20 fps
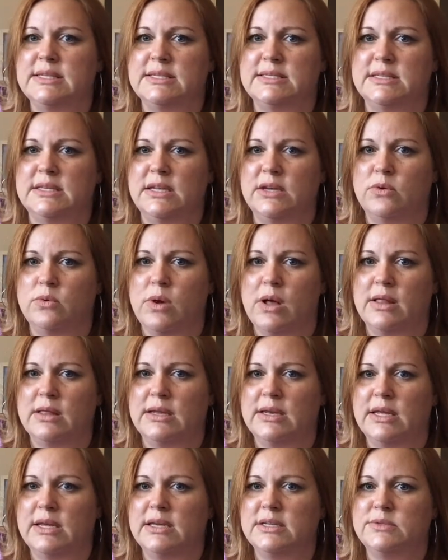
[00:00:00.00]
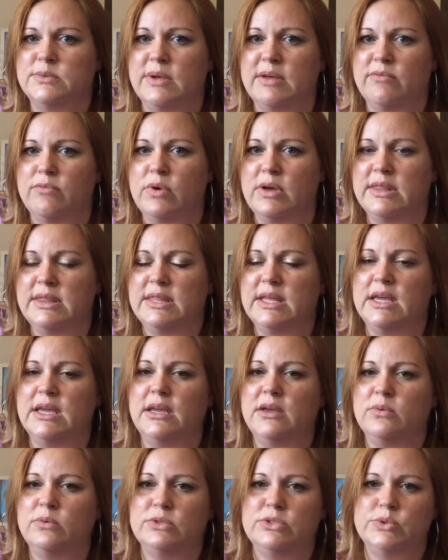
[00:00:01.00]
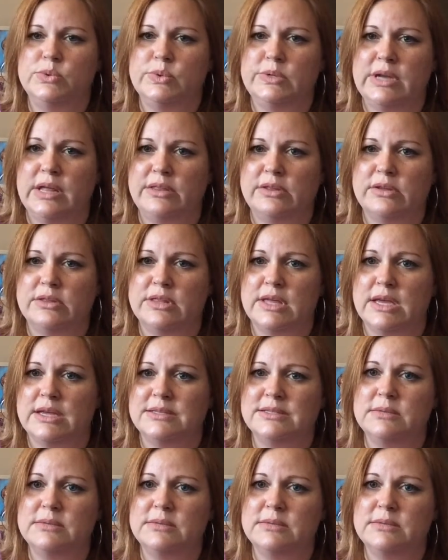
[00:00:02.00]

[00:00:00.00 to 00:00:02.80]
as an equality because we have one thing equal to another thing.